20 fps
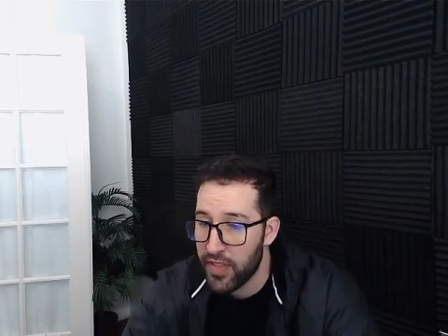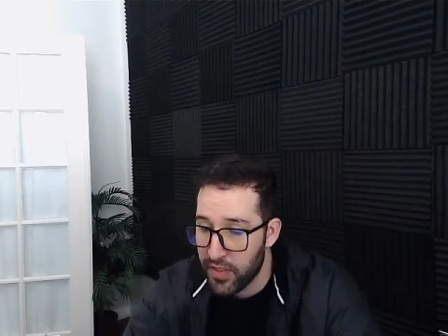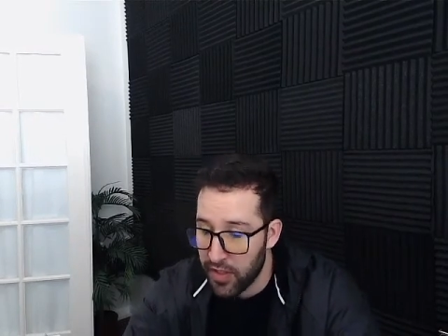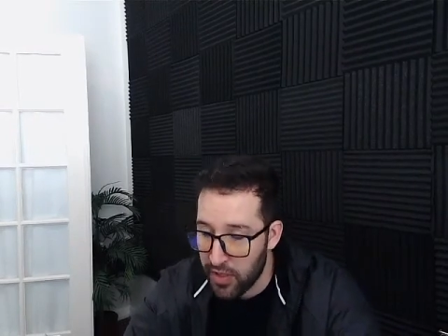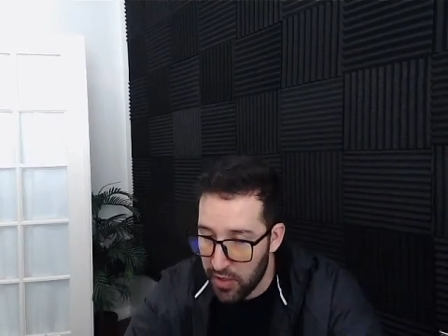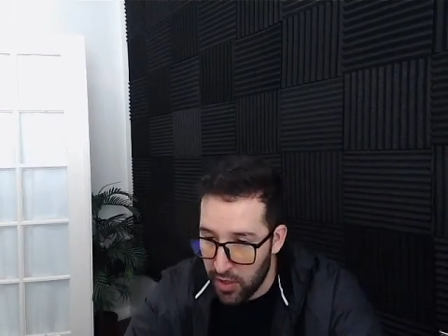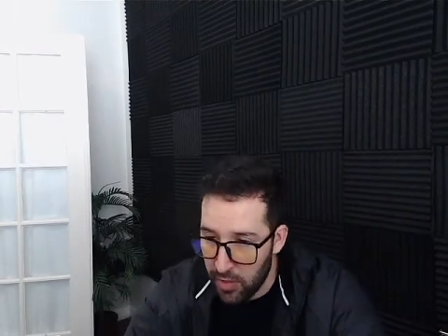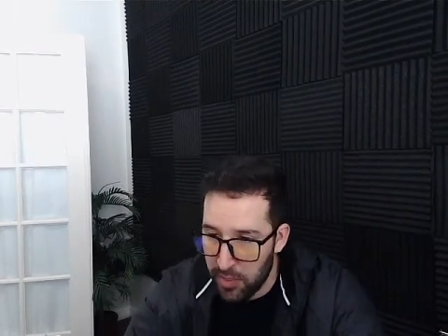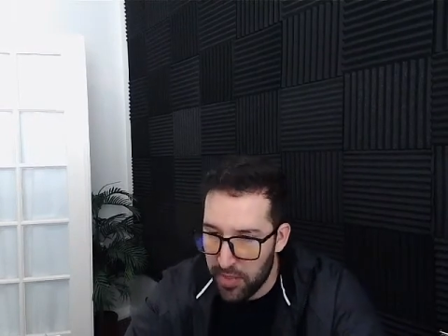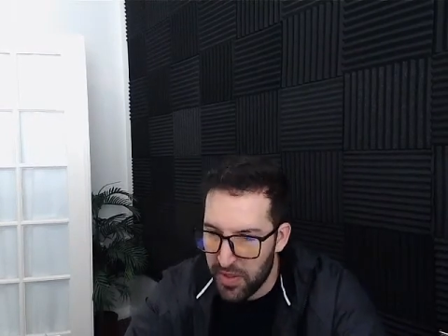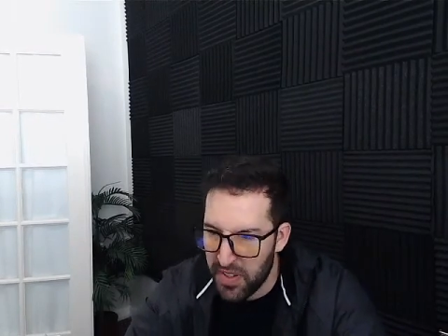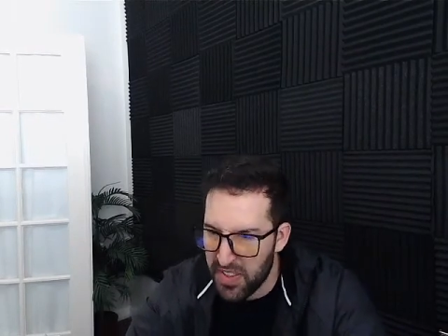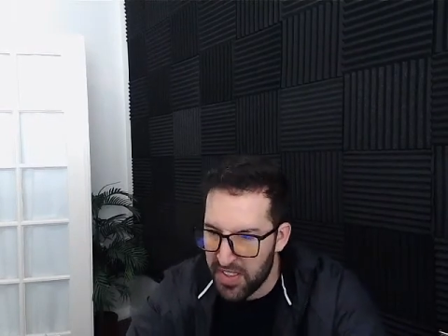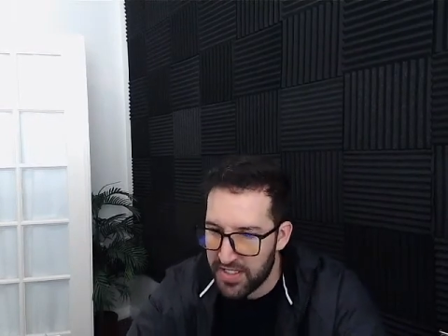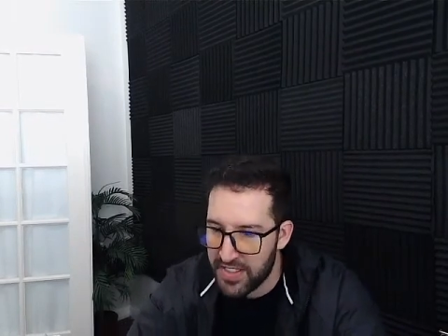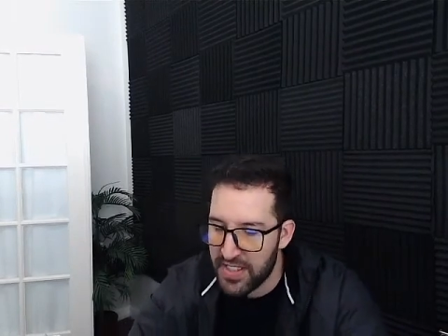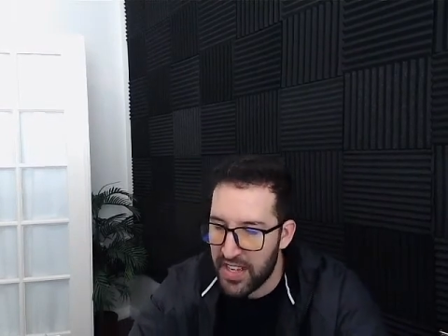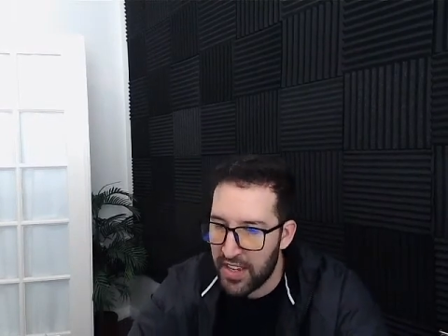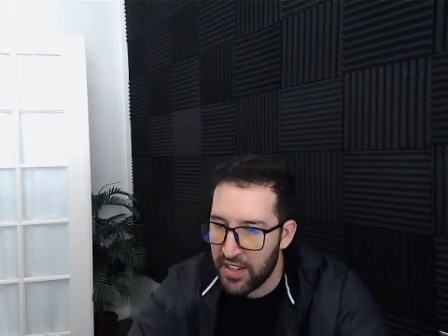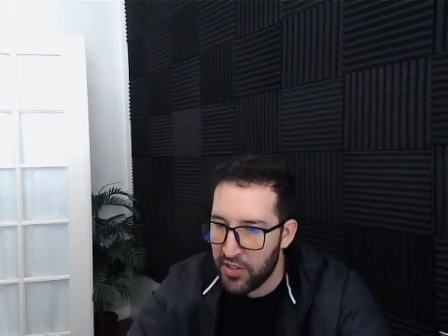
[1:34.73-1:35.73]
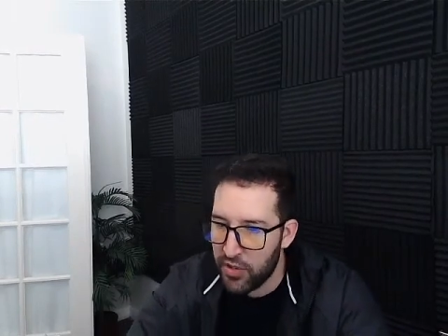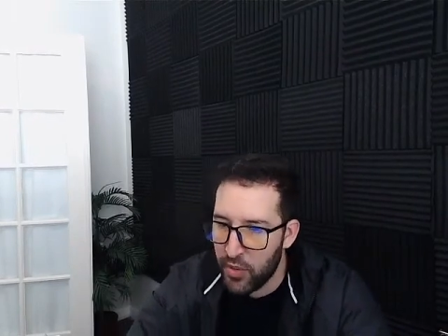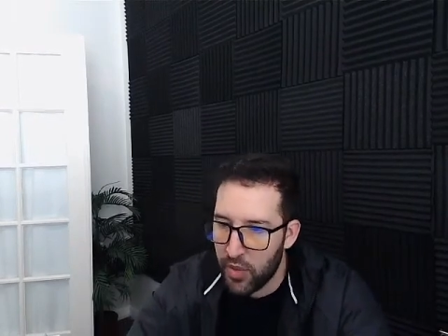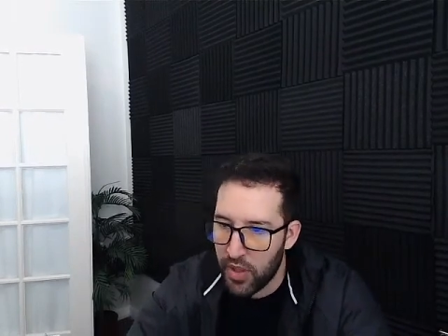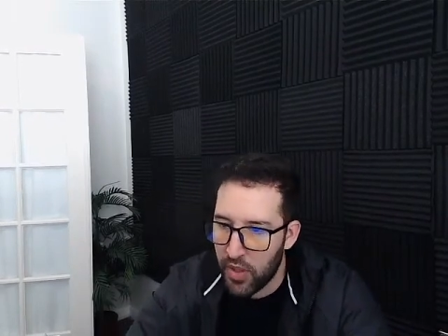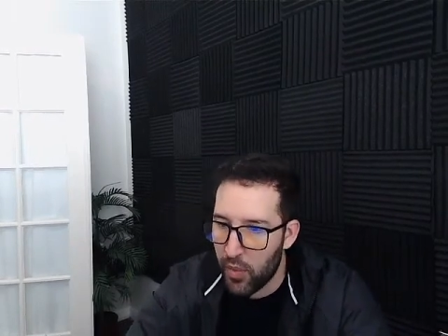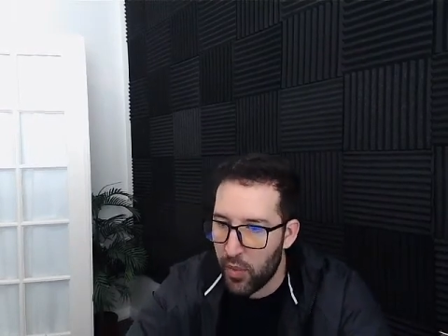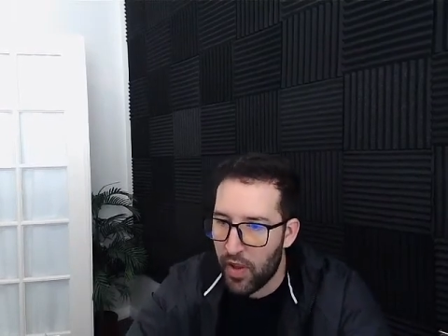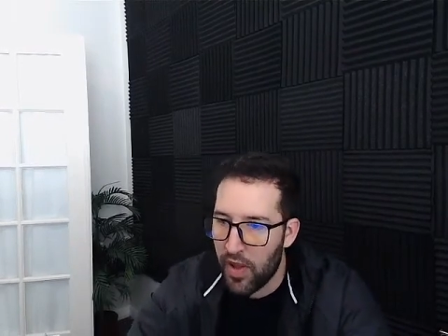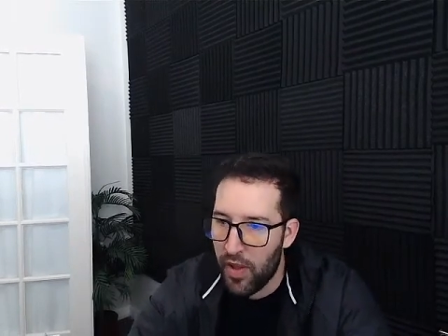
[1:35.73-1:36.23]
the company that's not
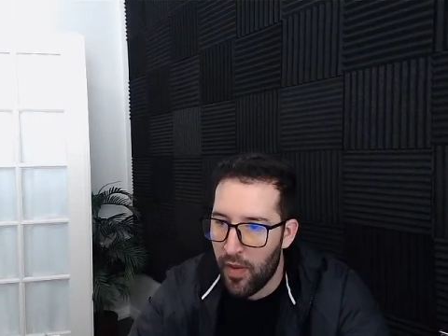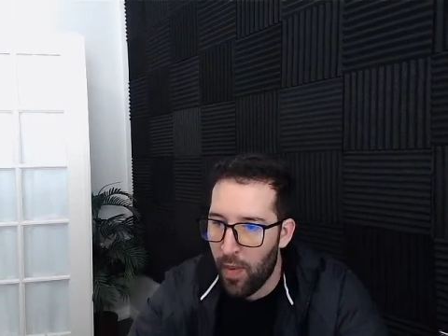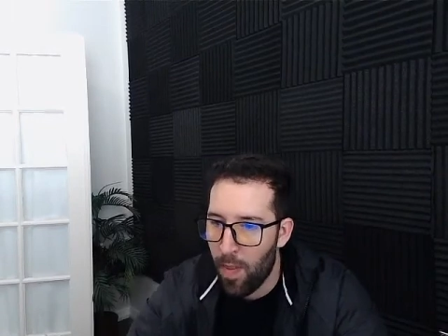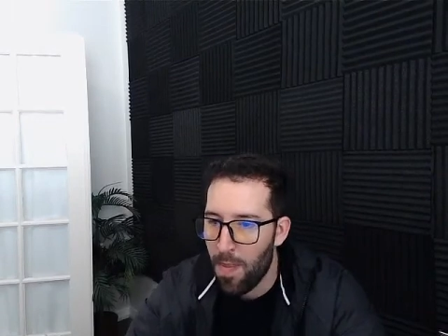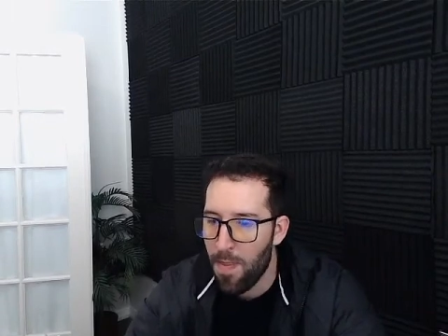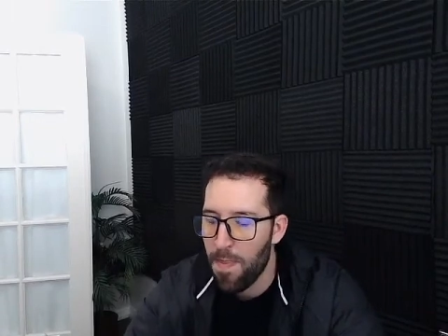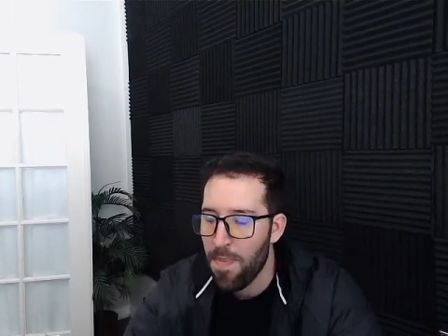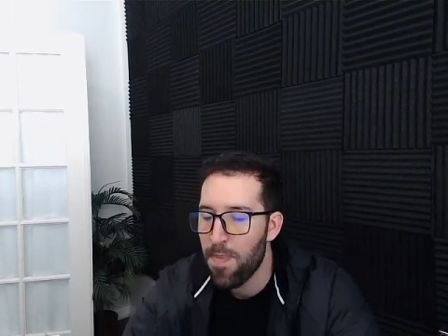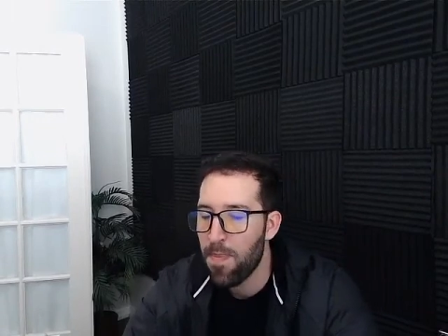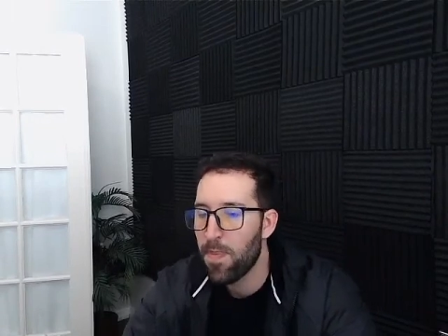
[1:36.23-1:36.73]
doing well,